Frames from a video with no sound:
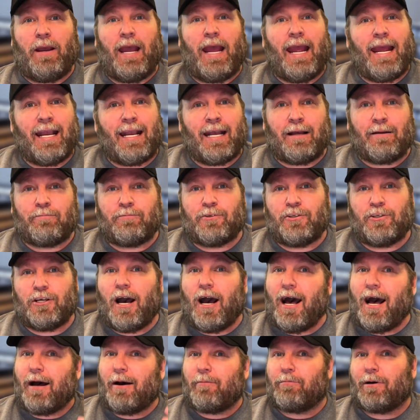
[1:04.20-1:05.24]
a bang-up
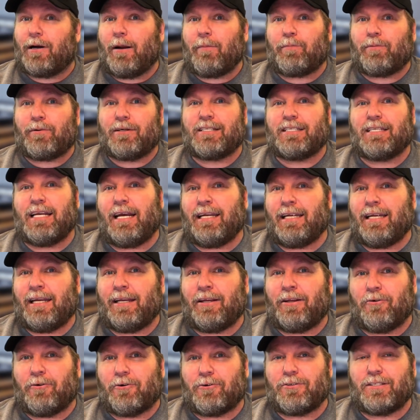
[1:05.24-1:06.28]
job
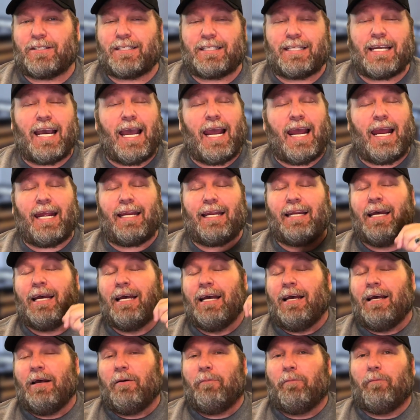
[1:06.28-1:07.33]
representing your state,
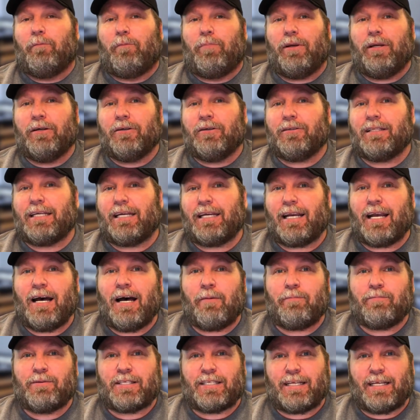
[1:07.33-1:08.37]
building
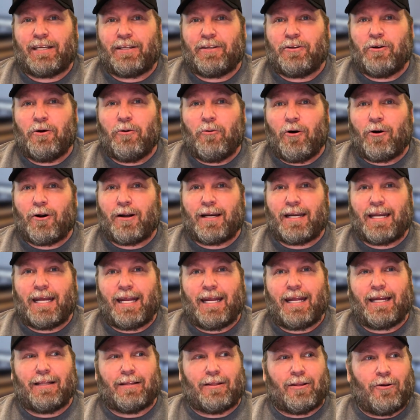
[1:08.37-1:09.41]
up
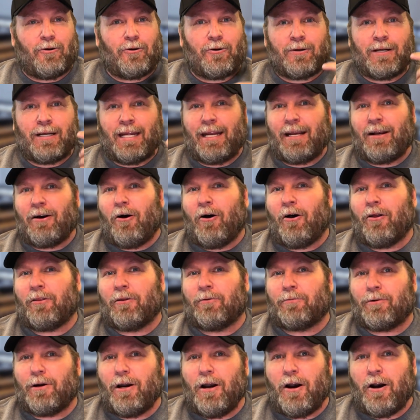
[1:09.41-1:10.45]
seniority, learning all
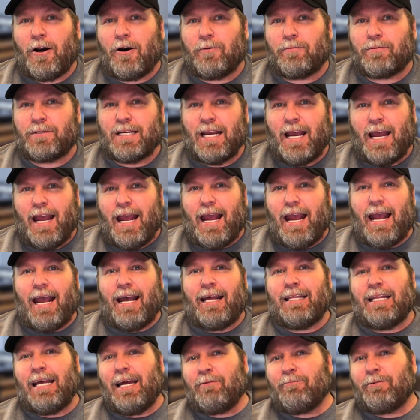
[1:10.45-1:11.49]
the ropes,
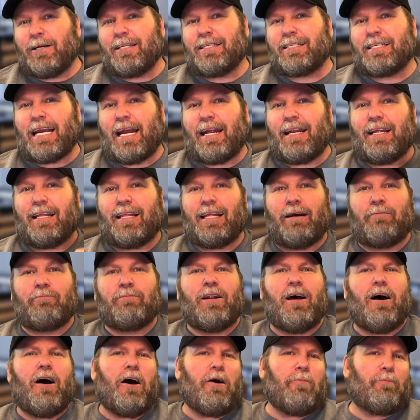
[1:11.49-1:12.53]
and then we say to
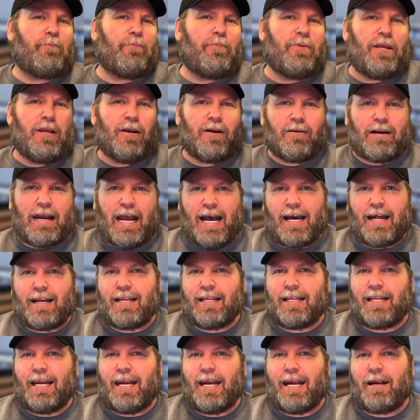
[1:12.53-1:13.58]
them, nope, you're
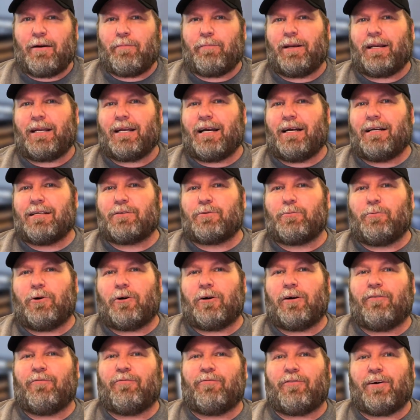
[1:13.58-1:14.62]
out of there because
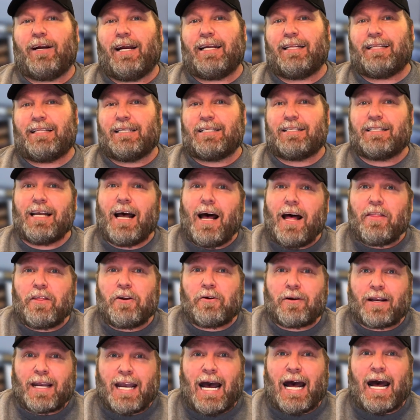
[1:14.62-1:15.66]
we're afraid this
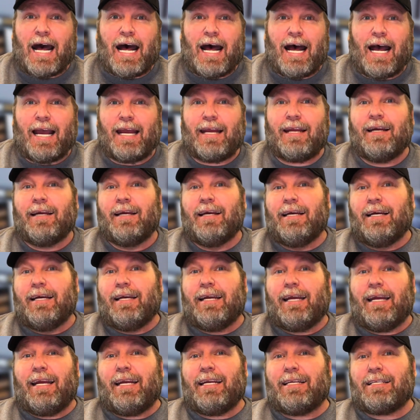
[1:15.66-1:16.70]
other guy
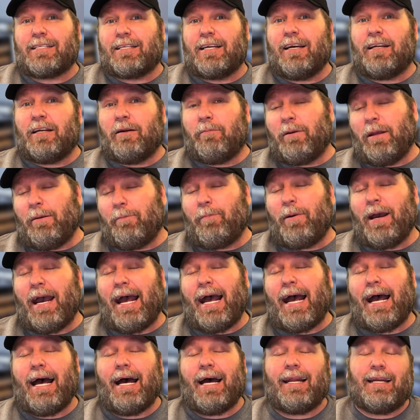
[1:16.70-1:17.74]
is going to be
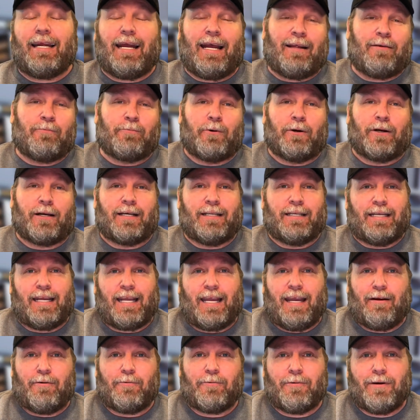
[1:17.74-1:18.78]
bad and we're going
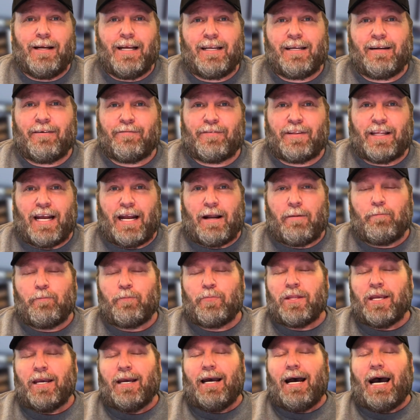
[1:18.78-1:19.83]
to get rid of them.
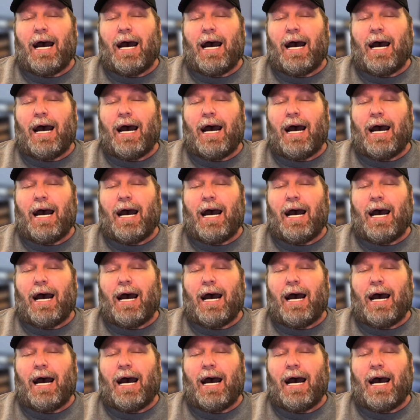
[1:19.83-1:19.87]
